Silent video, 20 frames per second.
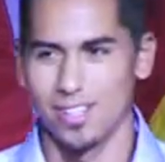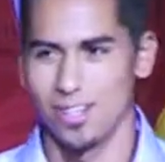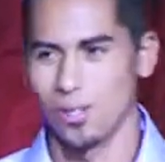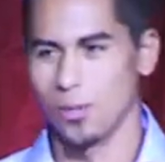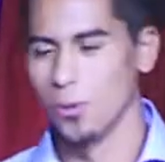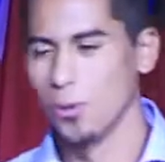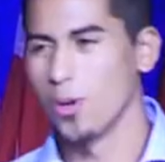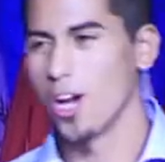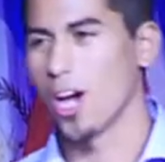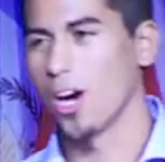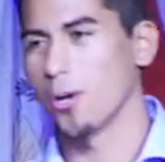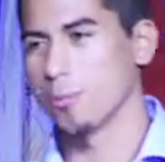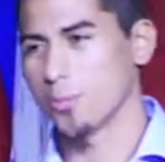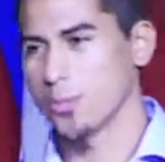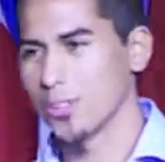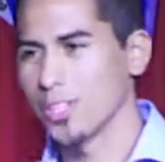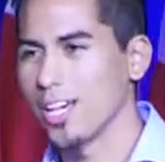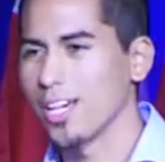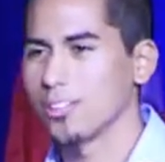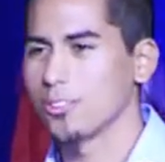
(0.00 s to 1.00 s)
Who helped
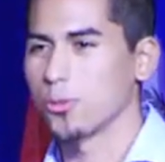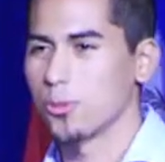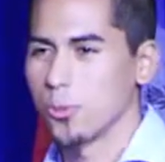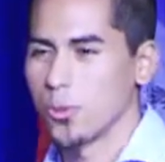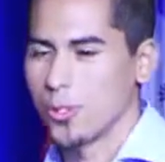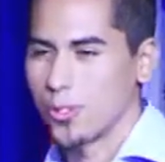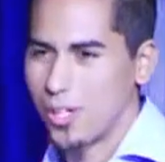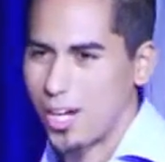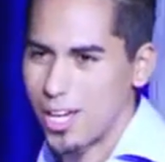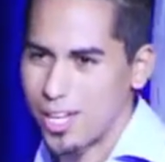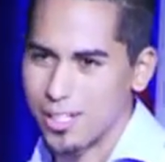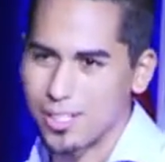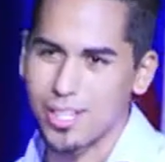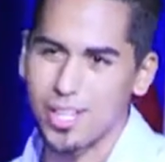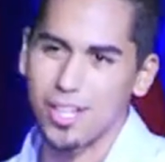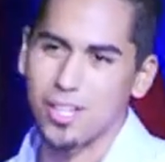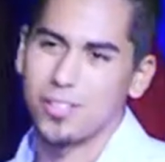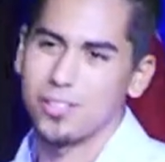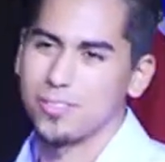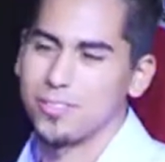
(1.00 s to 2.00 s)
you get to where you're at
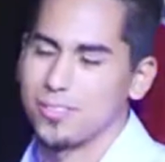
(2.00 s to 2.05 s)
now?